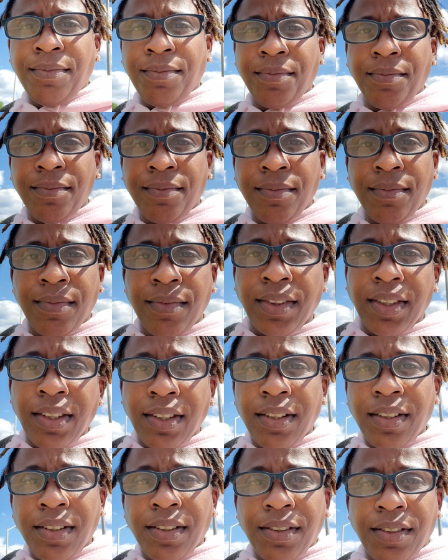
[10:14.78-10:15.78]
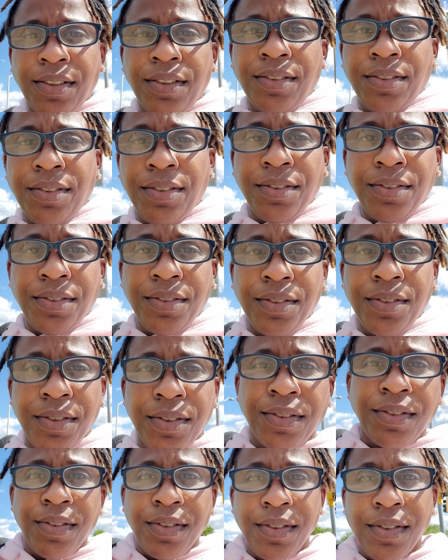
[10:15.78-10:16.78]

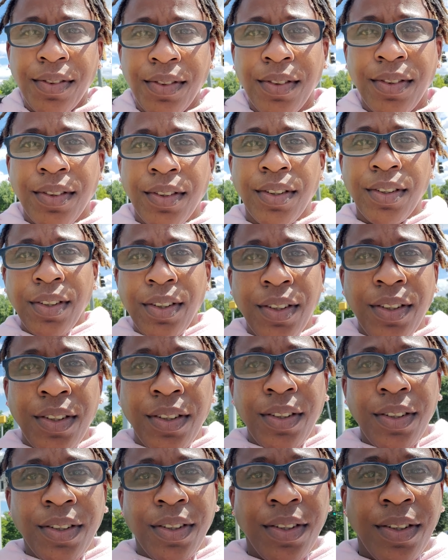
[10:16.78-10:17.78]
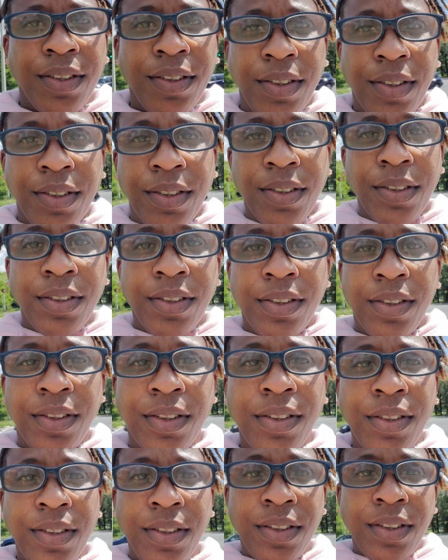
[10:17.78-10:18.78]

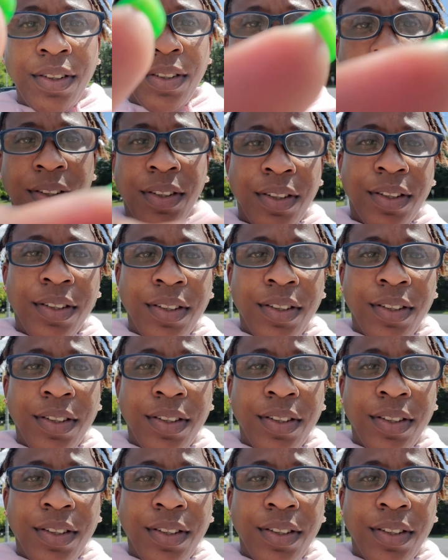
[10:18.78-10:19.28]
[no speech]